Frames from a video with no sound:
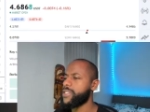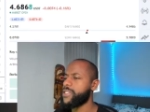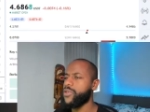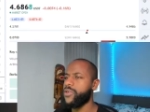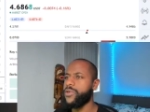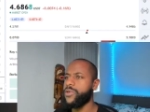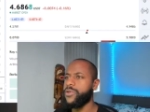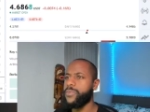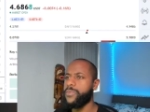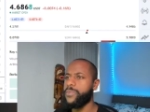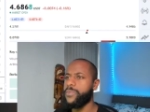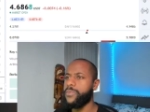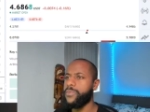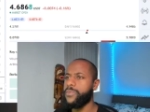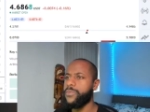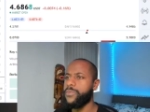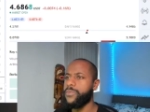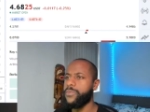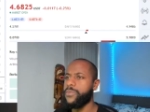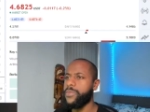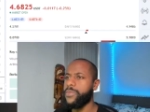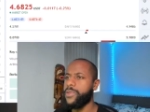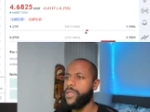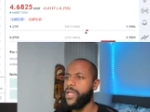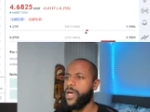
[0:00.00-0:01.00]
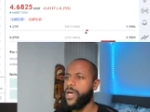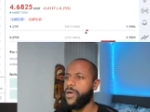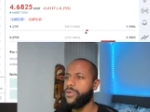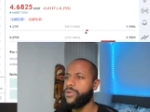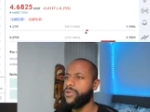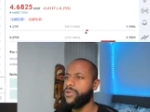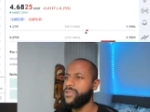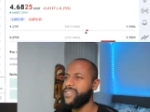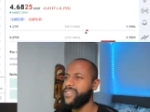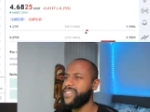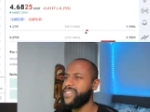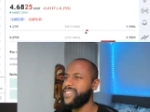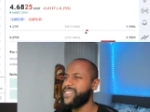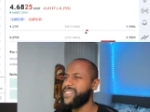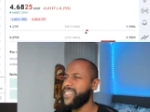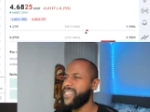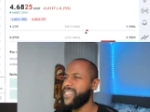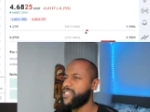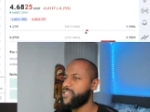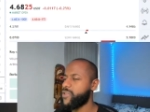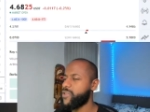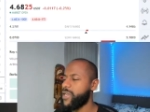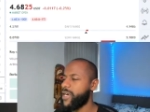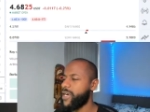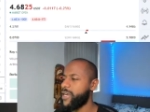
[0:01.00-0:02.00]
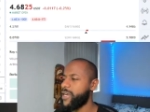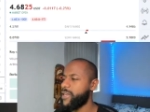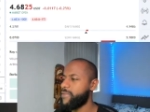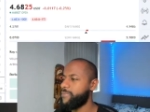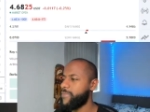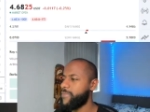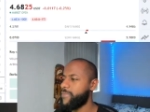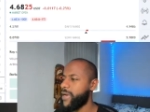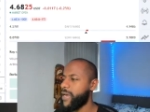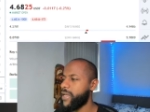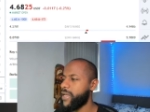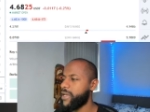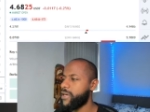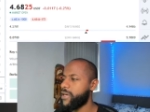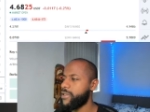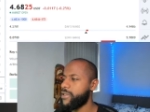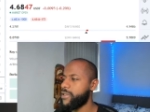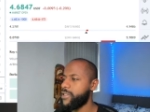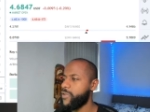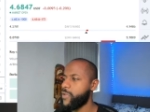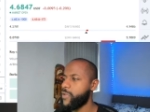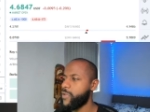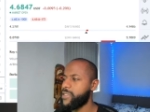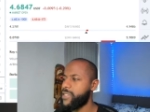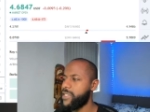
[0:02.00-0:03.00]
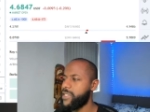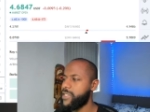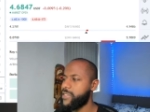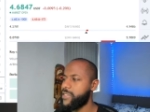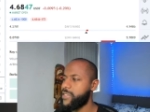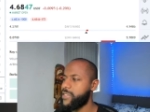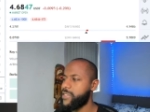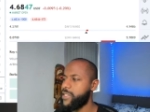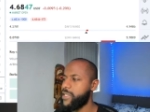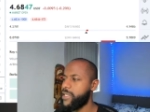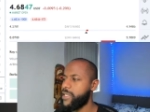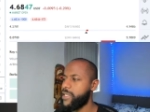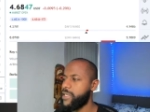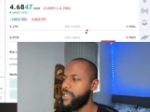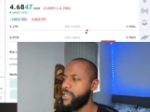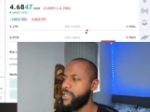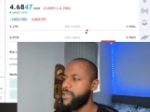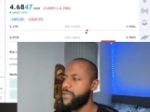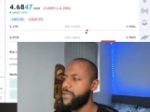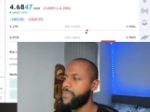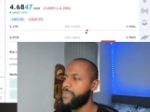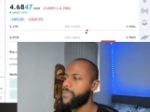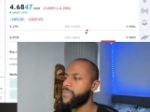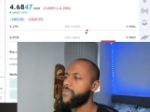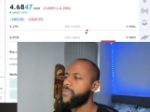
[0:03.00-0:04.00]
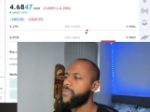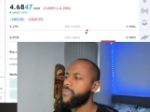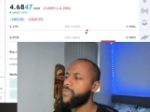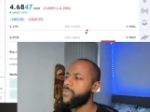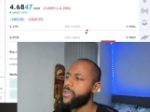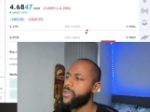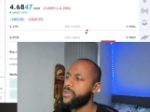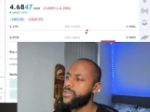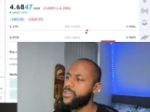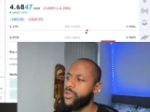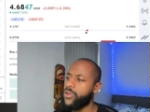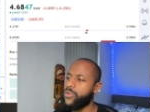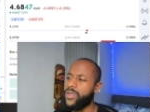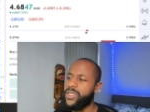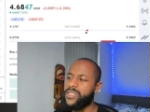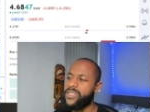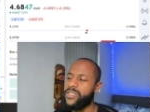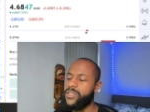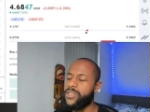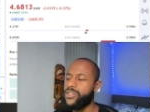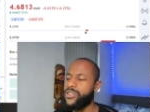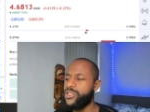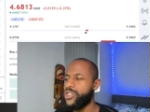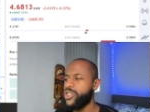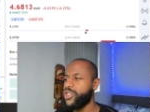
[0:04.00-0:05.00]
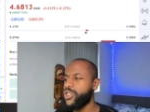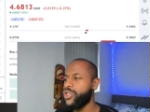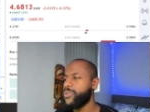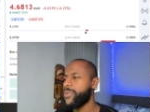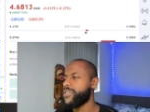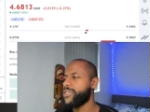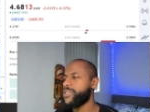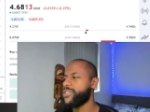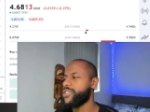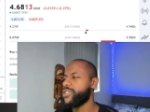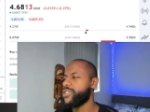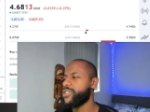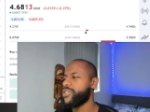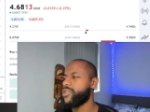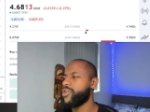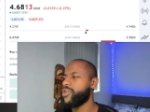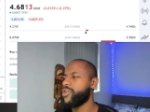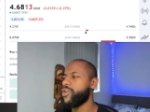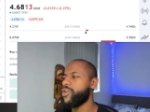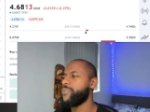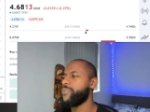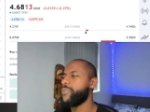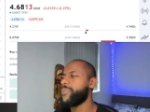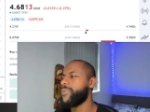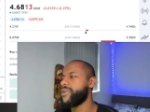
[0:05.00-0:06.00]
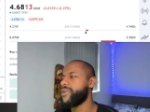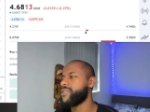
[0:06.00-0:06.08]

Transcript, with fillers: Right, so now we've got the central line, MANA USDT. So there isn't too much to go